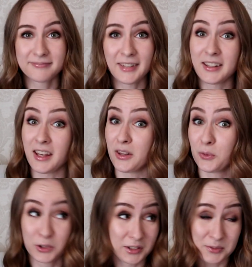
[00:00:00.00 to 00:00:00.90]
And yeah, the
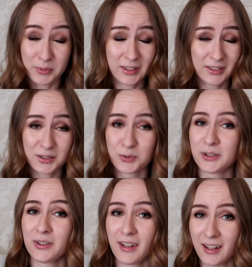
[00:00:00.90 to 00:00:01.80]
world is brilliant, we
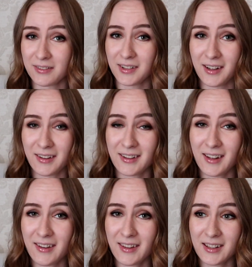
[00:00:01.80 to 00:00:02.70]
don't have anything
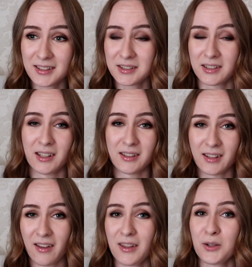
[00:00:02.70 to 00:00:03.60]
like that,
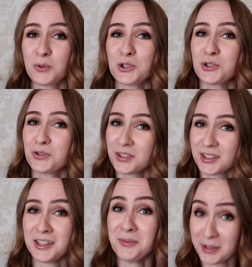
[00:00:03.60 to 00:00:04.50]
and I think we should
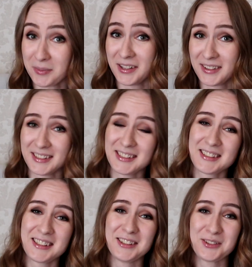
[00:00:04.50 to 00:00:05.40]
implement this
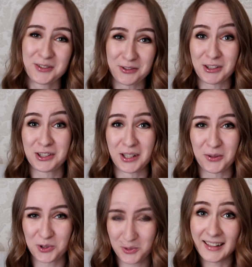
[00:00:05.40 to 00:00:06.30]
in the Russian
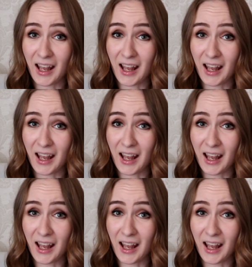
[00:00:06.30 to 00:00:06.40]
language.